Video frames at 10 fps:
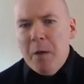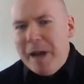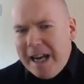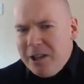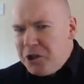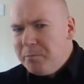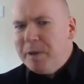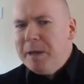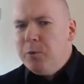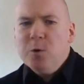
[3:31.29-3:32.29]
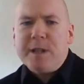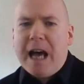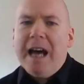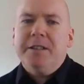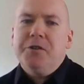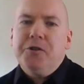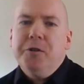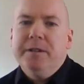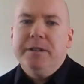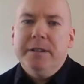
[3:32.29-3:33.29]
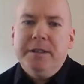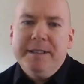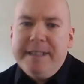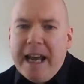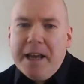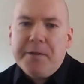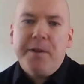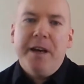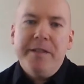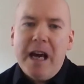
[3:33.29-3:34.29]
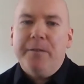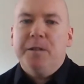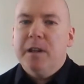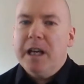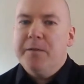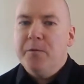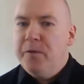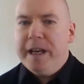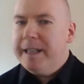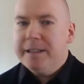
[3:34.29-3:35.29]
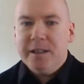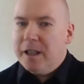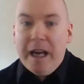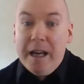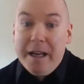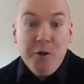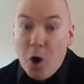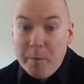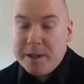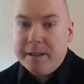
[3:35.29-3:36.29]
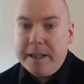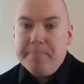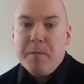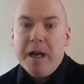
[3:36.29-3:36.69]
But ancient people's attitude to death and the afterlife varied enormously.